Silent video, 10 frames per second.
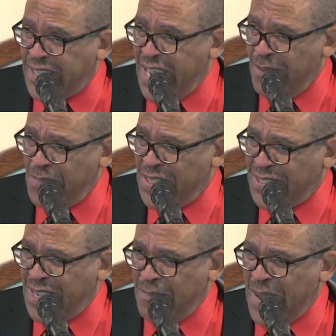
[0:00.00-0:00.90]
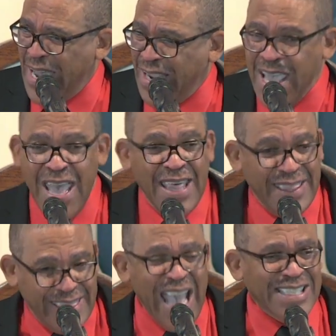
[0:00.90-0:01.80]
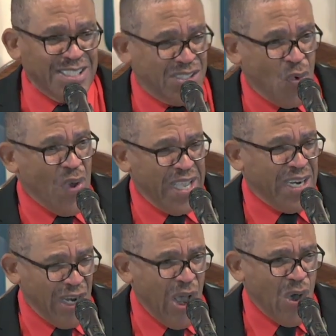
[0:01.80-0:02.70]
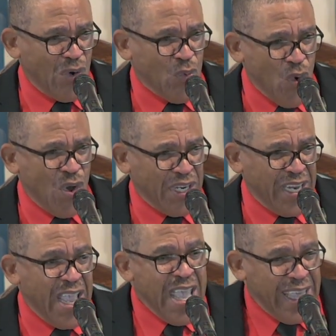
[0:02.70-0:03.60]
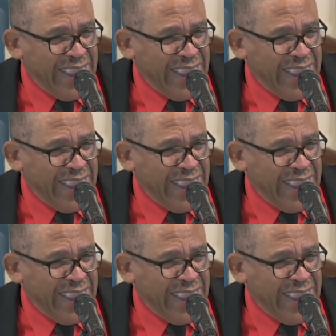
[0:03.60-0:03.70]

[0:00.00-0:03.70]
Help me, somebody. That's the way the Lord wanted it.